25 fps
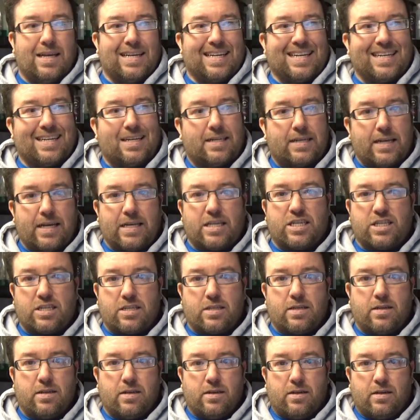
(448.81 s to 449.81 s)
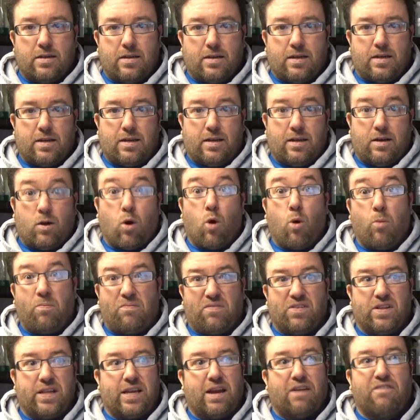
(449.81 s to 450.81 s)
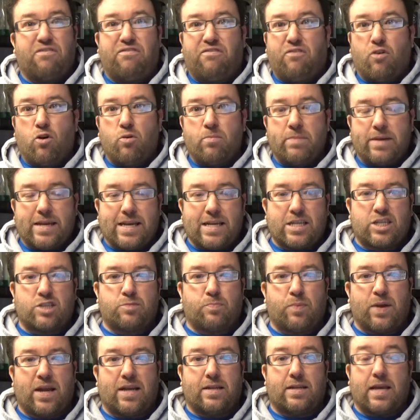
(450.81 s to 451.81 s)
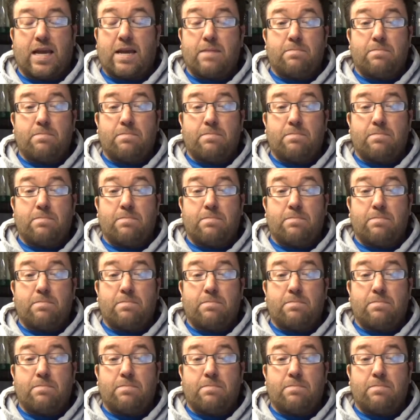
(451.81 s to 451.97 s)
get a nice, hopefully a foamy spread.